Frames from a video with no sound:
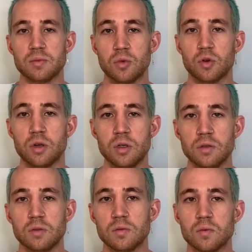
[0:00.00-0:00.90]
more
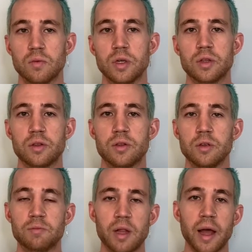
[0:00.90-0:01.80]
with the
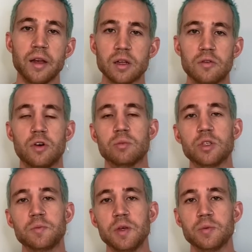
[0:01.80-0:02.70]
plight of
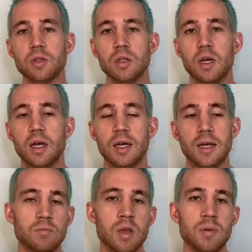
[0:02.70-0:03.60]
homeless people,
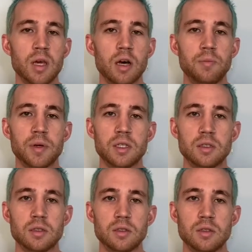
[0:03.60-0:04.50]
maybe help
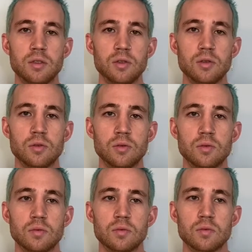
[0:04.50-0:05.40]
us to
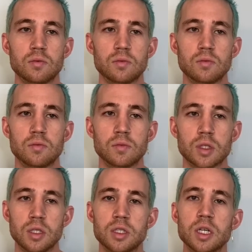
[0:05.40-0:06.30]

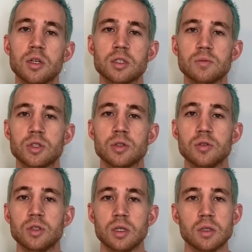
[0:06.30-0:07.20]
consider some
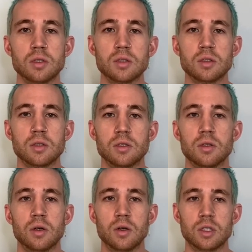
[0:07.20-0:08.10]
solutions
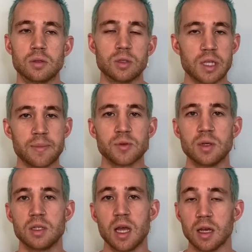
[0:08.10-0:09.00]
or some steps we
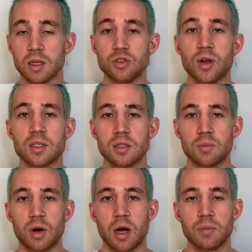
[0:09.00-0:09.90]
could take in addressing the
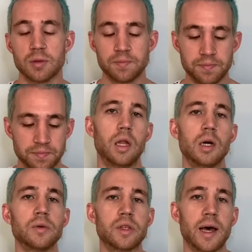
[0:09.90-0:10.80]
problem.
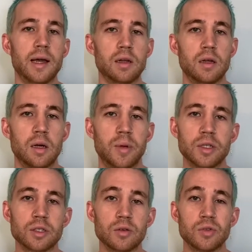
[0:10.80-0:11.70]
Along with that, I'm
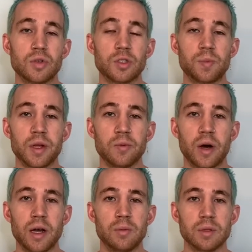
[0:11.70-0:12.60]
also going to explain
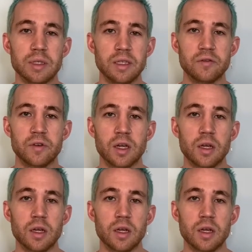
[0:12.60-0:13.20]
why I believe